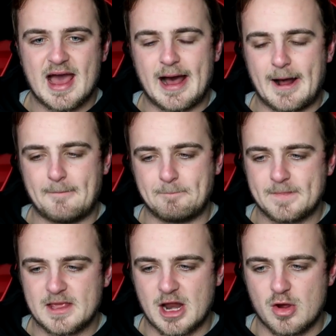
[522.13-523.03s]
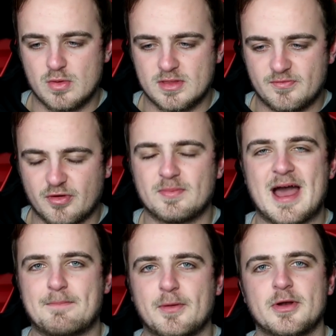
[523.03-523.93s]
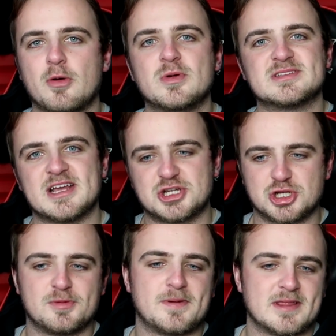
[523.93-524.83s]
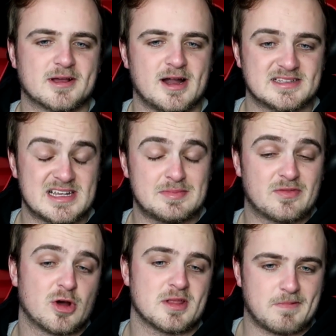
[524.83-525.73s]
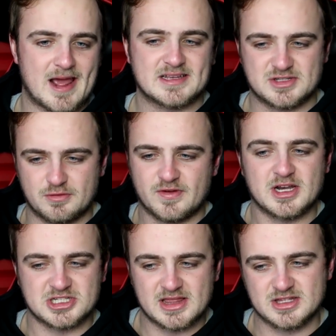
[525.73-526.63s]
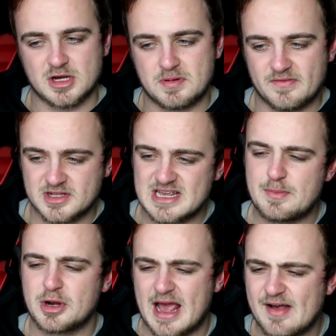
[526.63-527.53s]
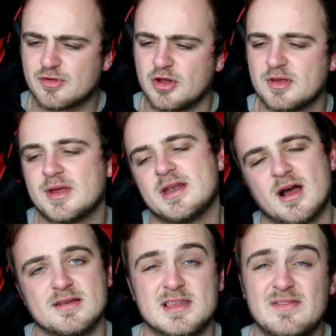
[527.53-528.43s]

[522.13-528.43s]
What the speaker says: from that point onwards, they should be the kind of team, they've got the players to finish in the top half of the table, and I have got them in 9th.